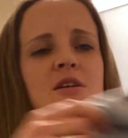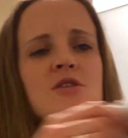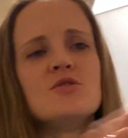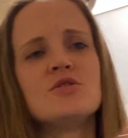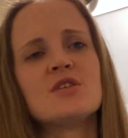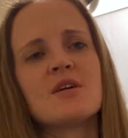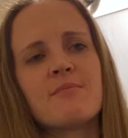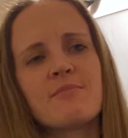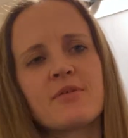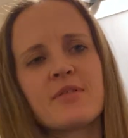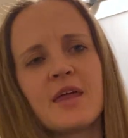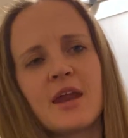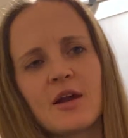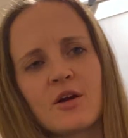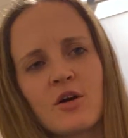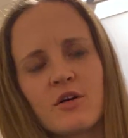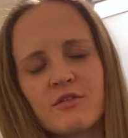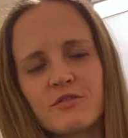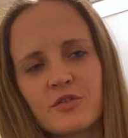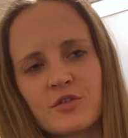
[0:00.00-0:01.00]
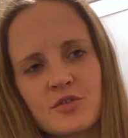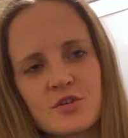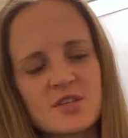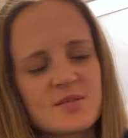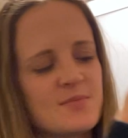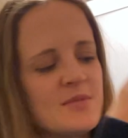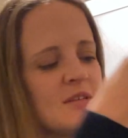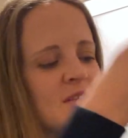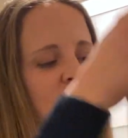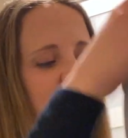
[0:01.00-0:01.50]
new jumper that I got for
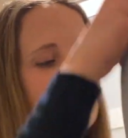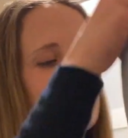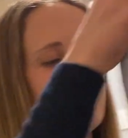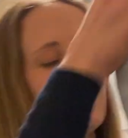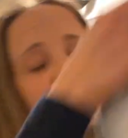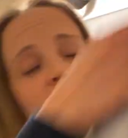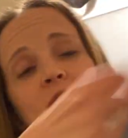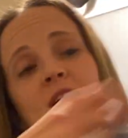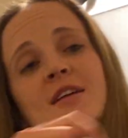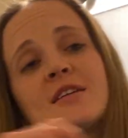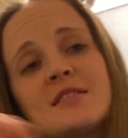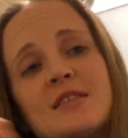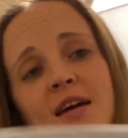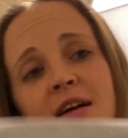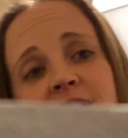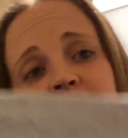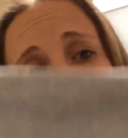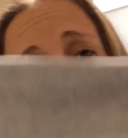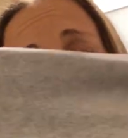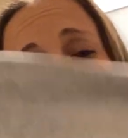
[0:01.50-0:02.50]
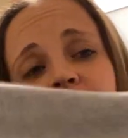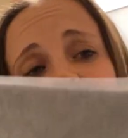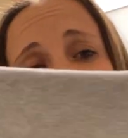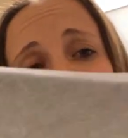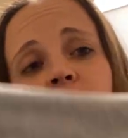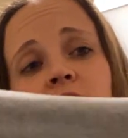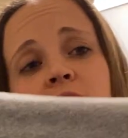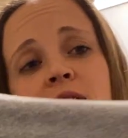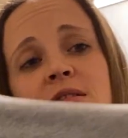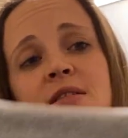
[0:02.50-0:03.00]
Christmas. It's very exciting. I'm
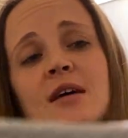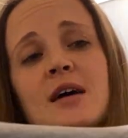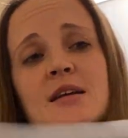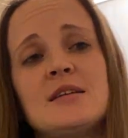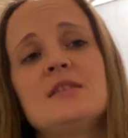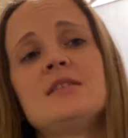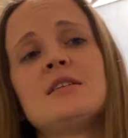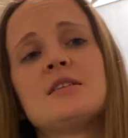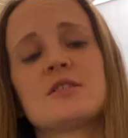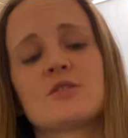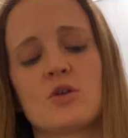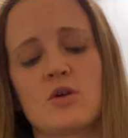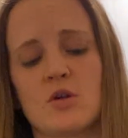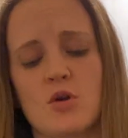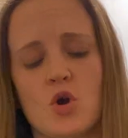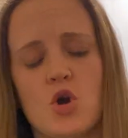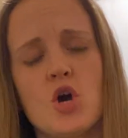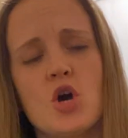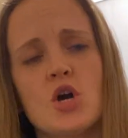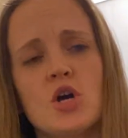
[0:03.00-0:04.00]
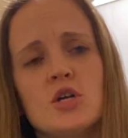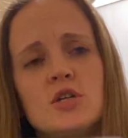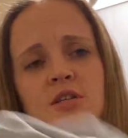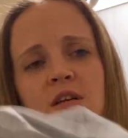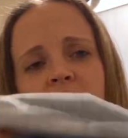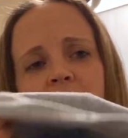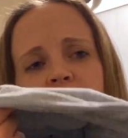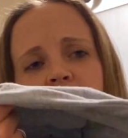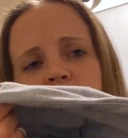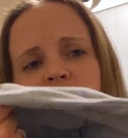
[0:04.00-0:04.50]
very excited. It's got a hood.
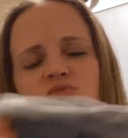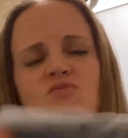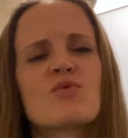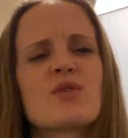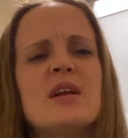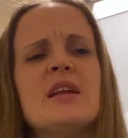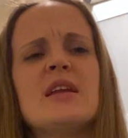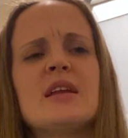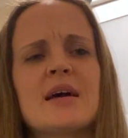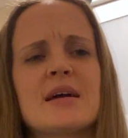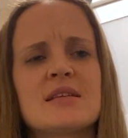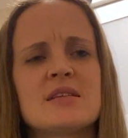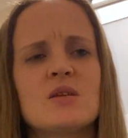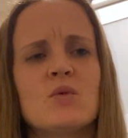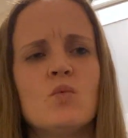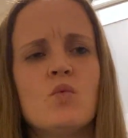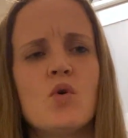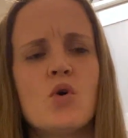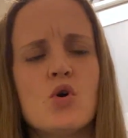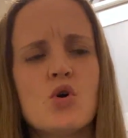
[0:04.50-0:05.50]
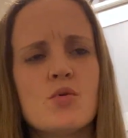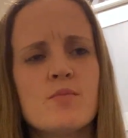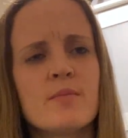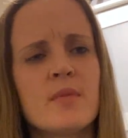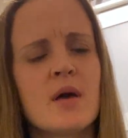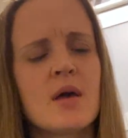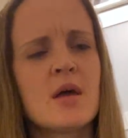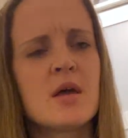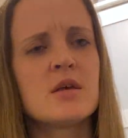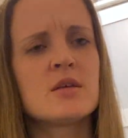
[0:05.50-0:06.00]
It's really nice and warm.
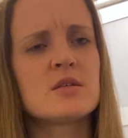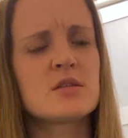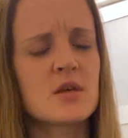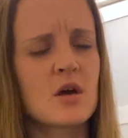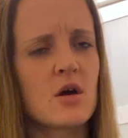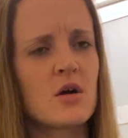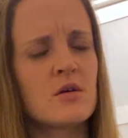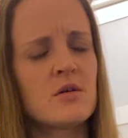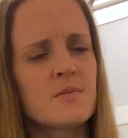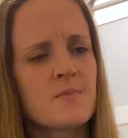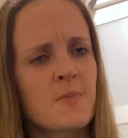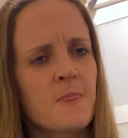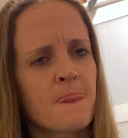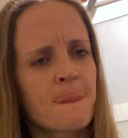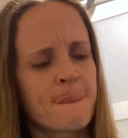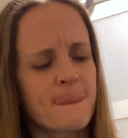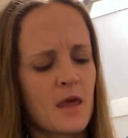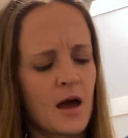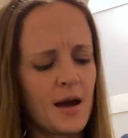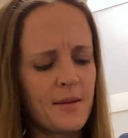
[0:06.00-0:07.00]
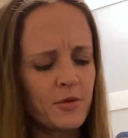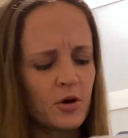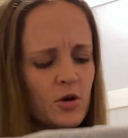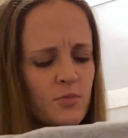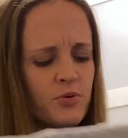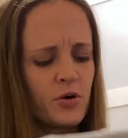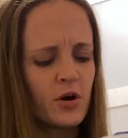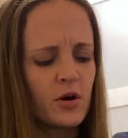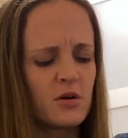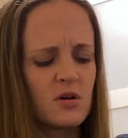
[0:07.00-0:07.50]
So I'm going
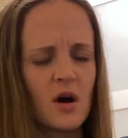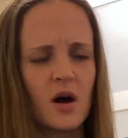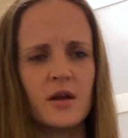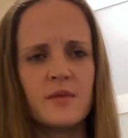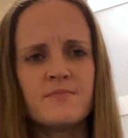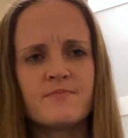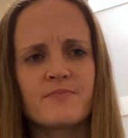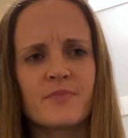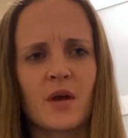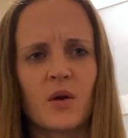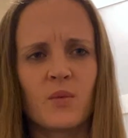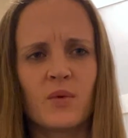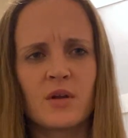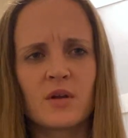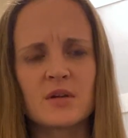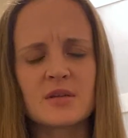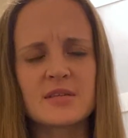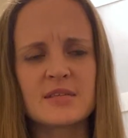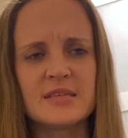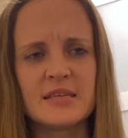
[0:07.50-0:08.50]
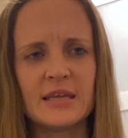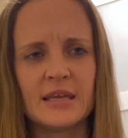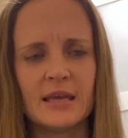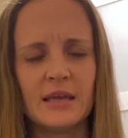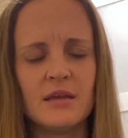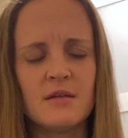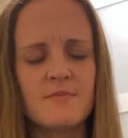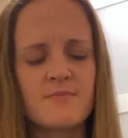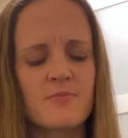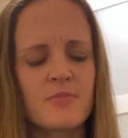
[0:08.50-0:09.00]
to put it on and we're going to
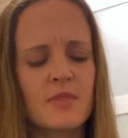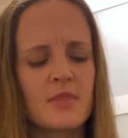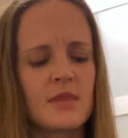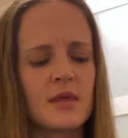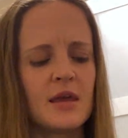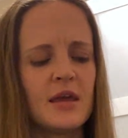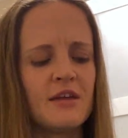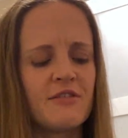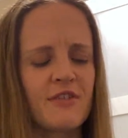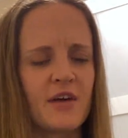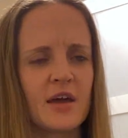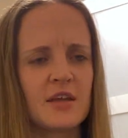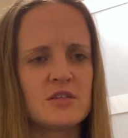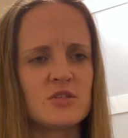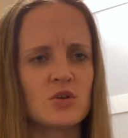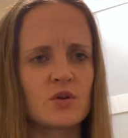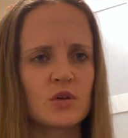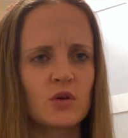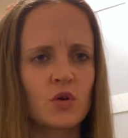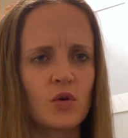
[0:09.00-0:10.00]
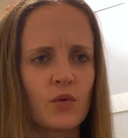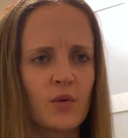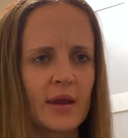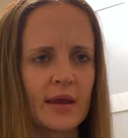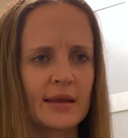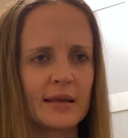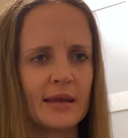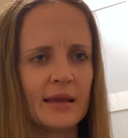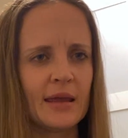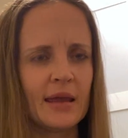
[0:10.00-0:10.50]
see if I do it
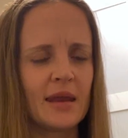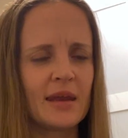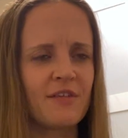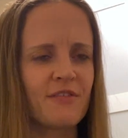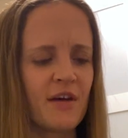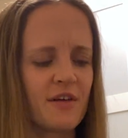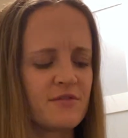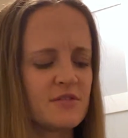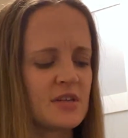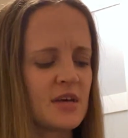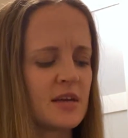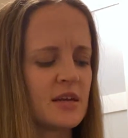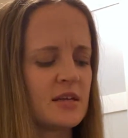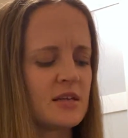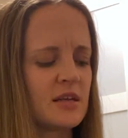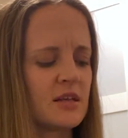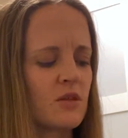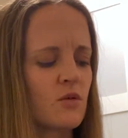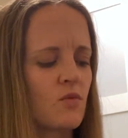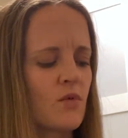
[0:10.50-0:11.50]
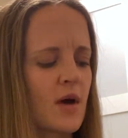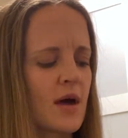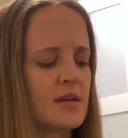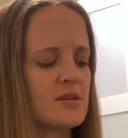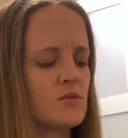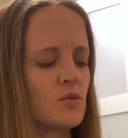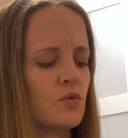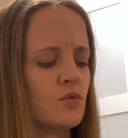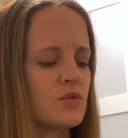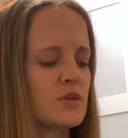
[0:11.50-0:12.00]
correctly and if I've done it in the right
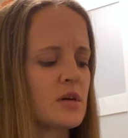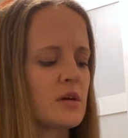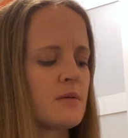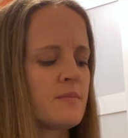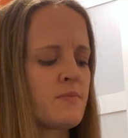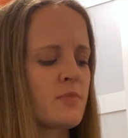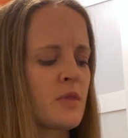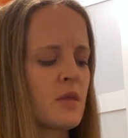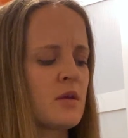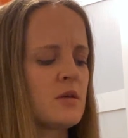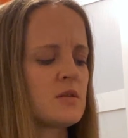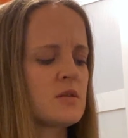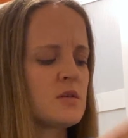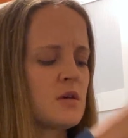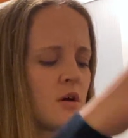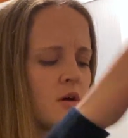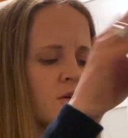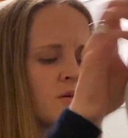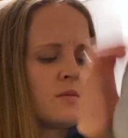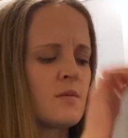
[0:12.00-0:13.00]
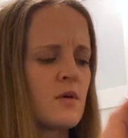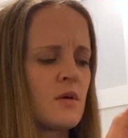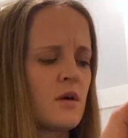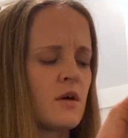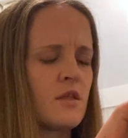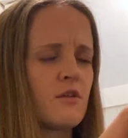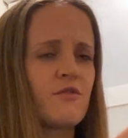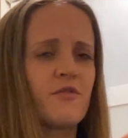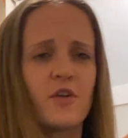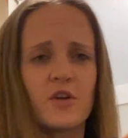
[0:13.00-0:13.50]
order. So
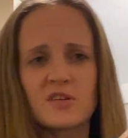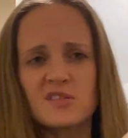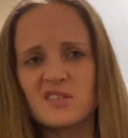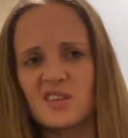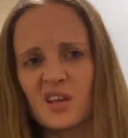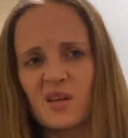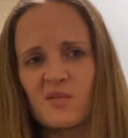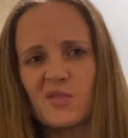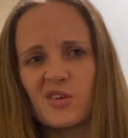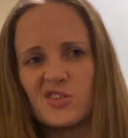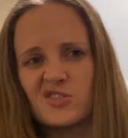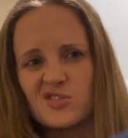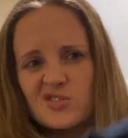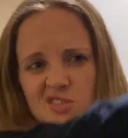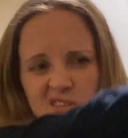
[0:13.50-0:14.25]
the first thing I'm going to do is